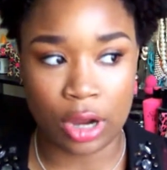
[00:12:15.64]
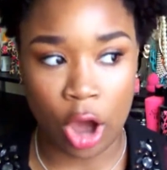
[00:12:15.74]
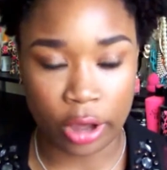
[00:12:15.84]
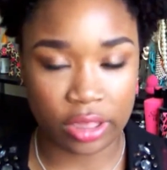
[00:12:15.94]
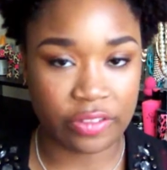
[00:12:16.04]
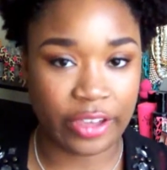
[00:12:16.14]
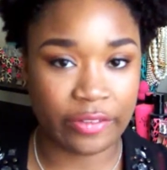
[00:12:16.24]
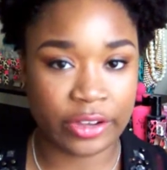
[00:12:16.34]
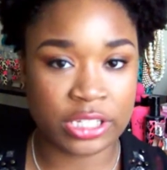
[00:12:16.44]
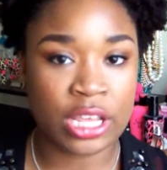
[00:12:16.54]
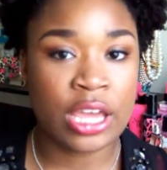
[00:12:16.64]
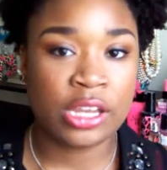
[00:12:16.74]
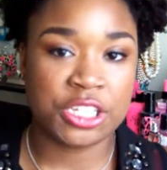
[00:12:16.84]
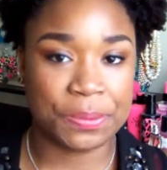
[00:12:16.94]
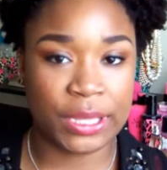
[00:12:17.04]
August favorites,
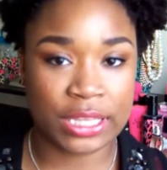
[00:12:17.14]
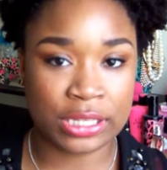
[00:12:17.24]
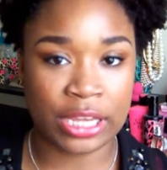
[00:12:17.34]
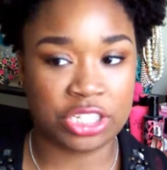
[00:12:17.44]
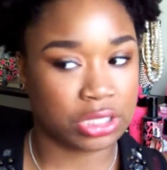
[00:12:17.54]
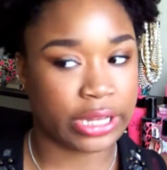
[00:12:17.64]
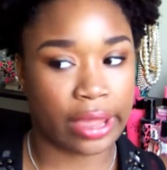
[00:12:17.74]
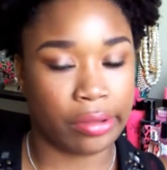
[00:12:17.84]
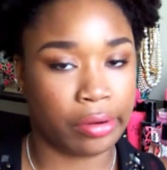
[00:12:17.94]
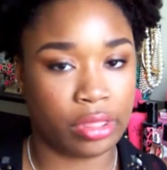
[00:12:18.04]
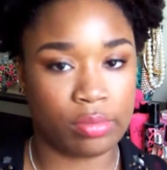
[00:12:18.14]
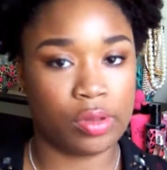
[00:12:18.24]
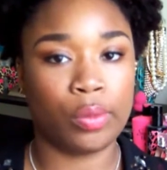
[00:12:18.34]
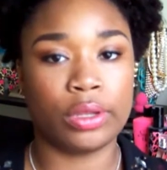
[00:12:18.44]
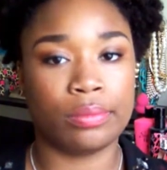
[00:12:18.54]
just because I just downloaded them,
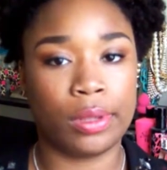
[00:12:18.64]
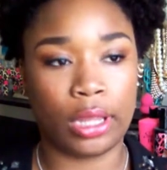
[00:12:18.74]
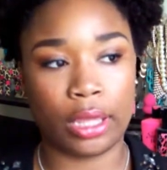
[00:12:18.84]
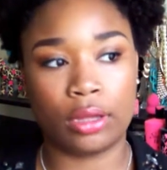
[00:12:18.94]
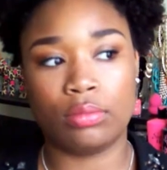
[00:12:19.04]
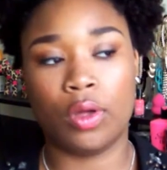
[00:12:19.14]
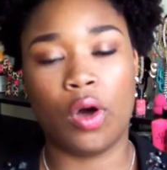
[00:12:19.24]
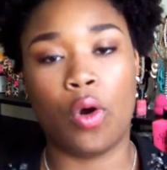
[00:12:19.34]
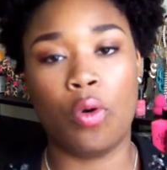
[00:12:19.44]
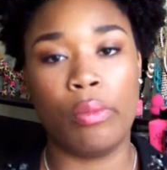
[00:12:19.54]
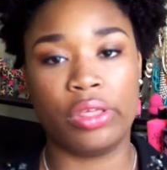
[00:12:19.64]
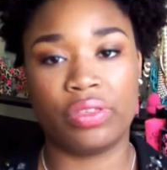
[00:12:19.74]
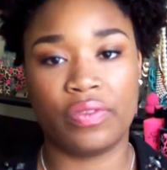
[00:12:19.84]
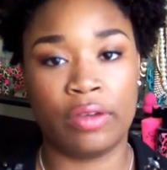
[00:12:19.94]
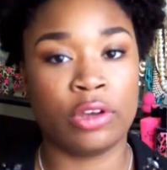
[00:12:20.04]
so it wouldn't be like a whole
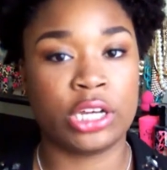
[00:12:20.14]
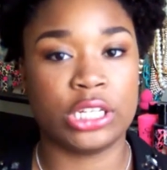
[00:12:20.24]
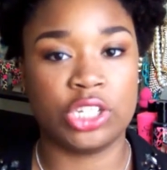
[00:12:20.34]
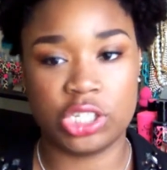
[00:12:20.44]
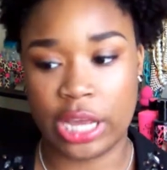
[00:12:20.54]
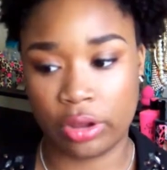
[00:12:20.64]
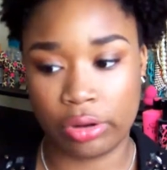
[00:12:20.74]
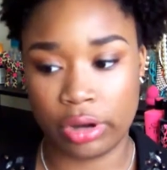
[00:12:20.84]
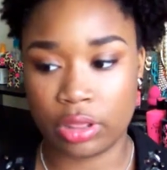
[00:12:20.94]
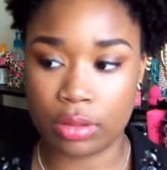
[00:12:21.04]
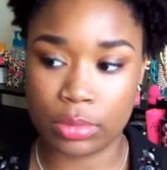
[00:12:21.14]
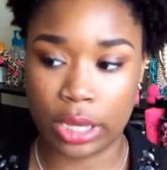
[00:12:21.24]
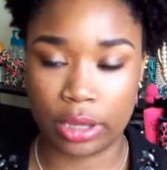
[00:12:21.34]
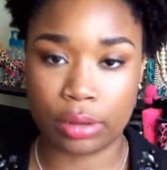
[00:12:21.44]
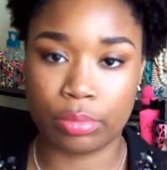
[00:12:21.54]
month's favorite, because I just downloaded them
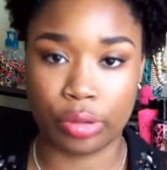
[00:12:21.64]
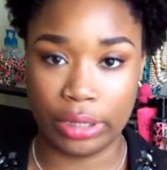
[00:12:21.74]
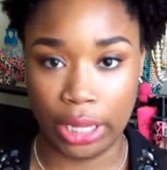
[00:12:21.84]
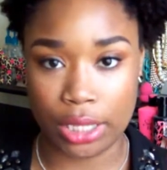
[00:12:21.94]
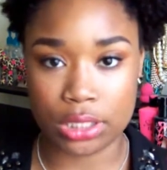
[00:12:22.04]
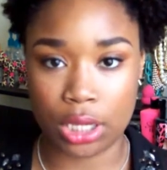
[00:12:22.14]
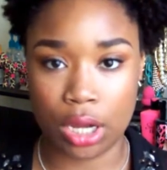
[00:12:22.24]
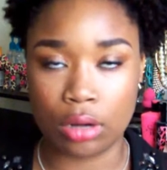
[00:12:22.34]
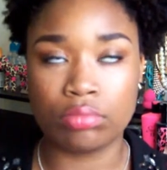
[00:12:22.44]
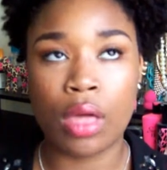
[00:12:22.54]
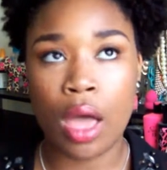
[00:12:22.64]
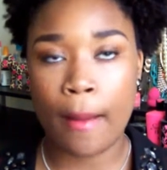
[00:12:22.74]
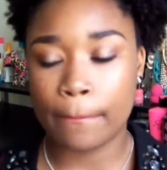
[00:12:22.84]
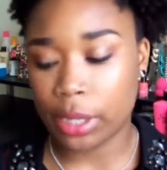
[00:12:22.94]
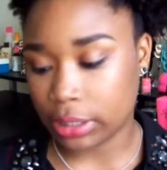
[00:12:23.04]
like 3 days ago.
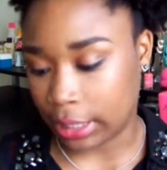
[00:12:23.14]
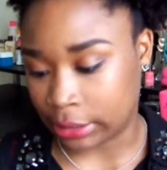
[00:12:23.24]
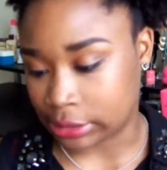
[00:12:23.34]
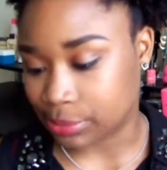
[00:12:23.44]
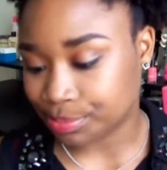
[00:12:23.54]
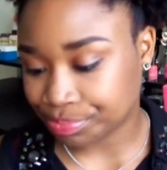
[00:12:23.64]
But yeah.